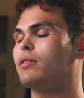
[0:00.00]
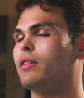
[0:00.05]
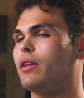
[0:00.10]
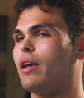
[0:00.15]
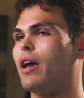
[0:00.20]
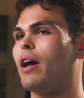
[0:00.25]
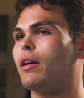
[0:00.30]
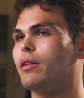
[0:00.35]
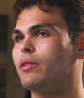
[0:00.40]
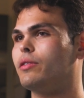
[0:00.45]

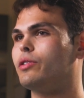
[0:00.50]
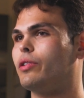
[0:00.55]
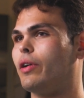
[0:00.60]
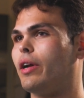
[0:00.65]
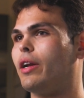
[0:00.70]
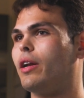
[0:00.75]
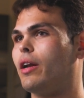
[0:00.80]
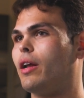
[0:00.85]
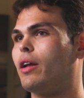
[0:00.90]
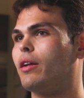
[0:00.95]
Yeah,
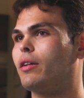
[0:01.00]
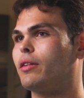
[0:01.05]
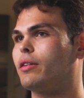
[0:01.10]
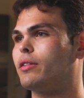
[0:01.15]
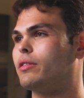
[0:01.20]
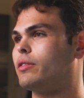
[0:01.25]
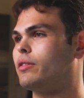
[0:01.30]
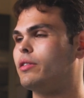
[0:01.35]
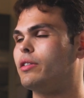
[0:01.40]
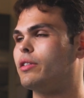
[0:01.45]
trading it
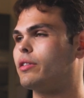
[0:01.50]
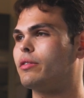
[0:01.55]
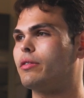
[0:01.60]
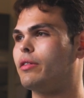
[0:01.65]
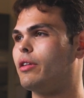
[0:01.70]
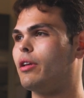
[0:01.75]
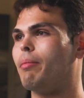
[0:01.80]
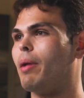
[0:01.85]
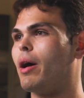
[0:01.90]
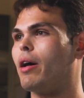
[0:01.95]
because just
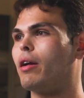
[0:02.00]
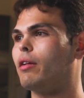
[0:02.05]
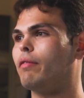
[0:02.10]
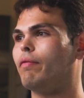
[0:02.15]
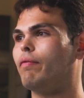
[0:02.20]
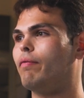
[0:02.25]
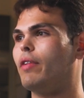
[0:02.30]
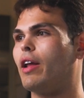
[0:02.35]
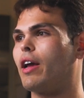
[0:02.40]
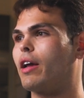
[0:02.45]
the amount of
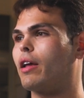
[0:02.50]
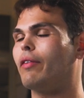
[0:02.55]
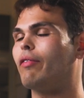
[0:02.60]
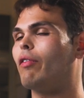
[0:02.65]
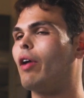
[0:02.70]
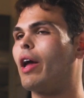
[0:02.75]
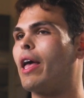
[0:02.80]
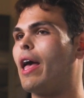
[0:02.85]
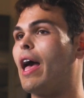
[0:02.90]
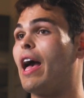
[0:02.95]
negative
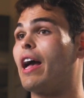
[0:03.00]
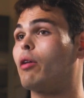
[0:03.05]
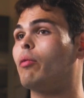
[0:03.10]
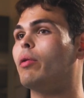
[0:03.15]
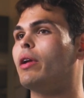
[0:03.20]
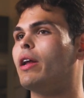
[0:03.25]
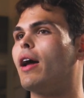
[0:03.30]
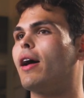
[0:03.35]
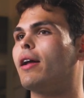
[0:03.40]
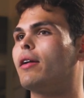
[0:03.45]

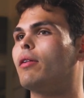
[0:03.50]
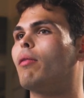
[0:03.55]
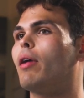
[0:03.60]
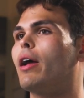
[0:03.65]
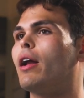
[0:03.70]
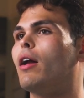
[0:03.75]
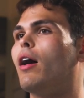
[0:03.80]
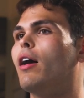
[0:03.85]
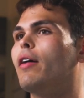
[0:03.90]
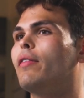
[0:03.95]
equity I had to
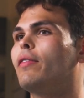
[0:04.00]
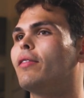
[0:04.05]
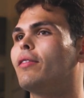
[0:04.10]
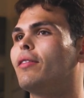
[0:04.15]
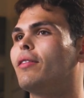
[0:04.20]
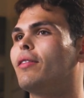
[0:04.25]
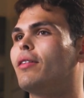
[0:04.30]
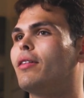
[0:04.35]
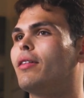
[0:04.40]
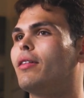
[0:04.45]
write off,
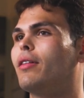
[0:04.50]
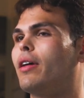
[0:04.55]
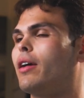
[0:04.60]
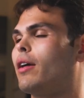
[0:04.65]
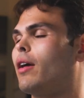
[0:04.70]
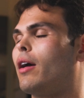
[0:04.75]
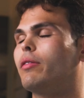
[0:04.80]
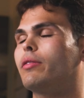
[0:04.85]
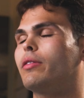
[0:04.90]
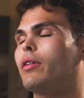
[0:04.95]
I
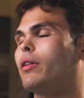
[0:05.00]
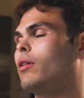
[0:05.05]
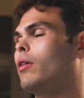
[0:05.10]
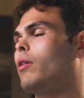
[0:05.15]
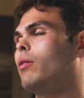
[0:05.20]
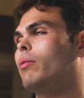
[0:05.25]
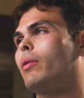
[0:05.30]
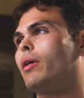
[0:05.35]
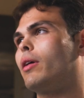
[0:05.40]
was like, oh.